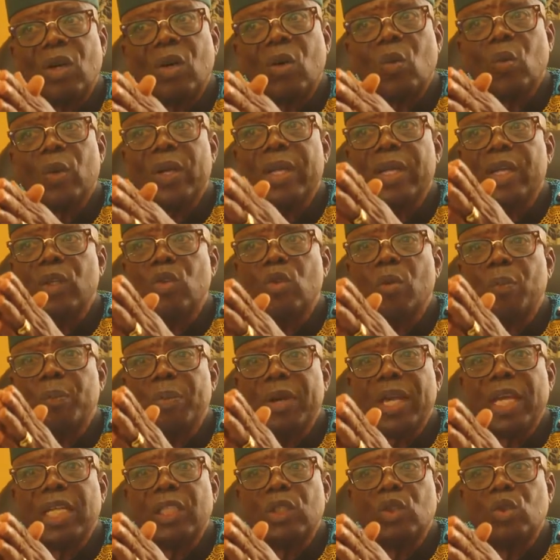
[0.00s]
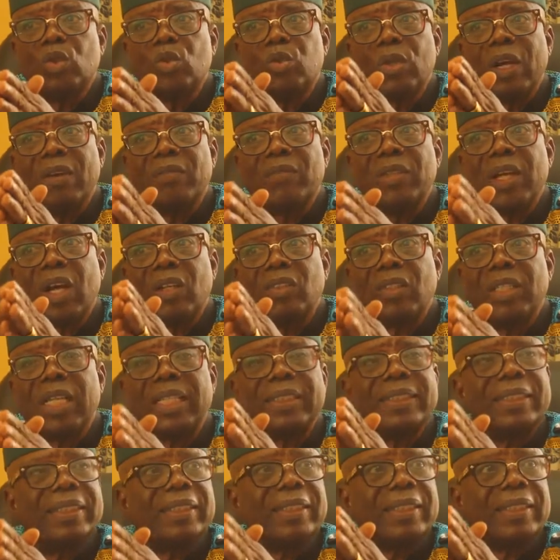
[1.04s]
we need to pay
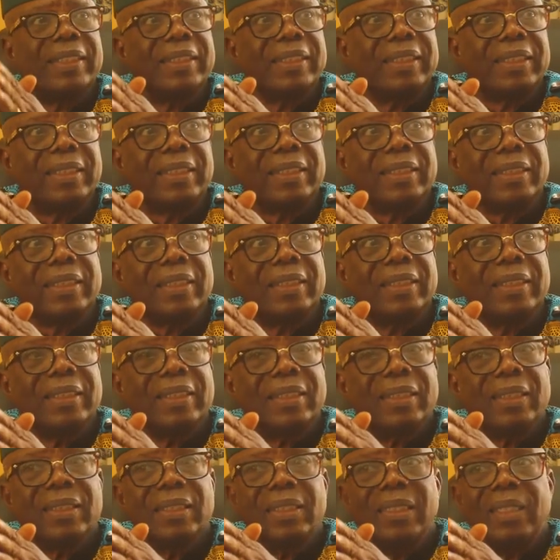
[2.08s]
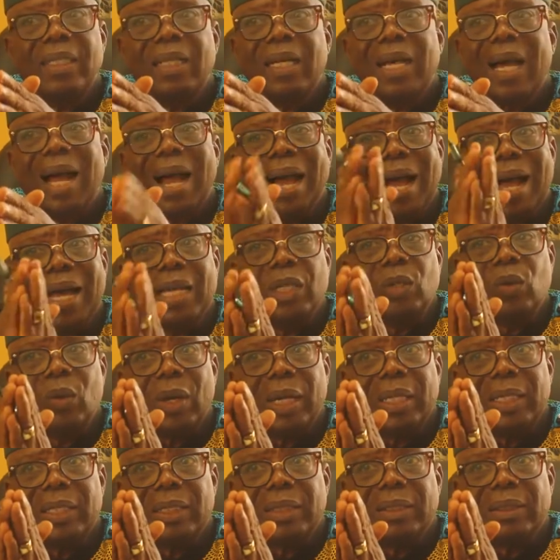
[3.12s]
12,066
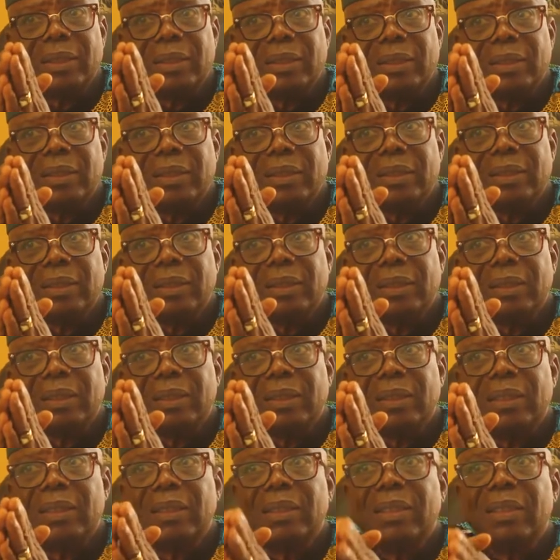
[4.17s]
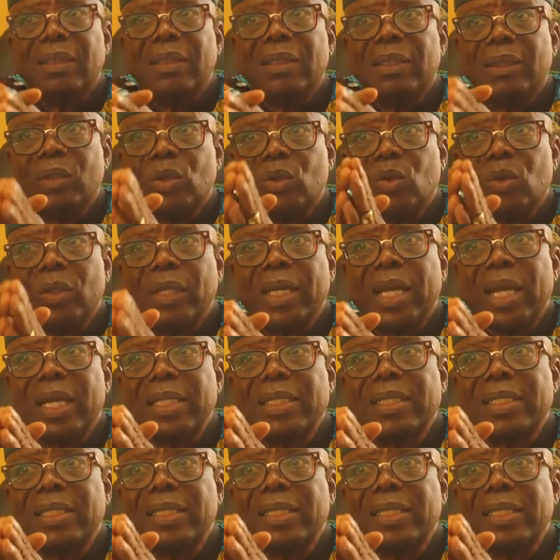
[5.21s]
annually to get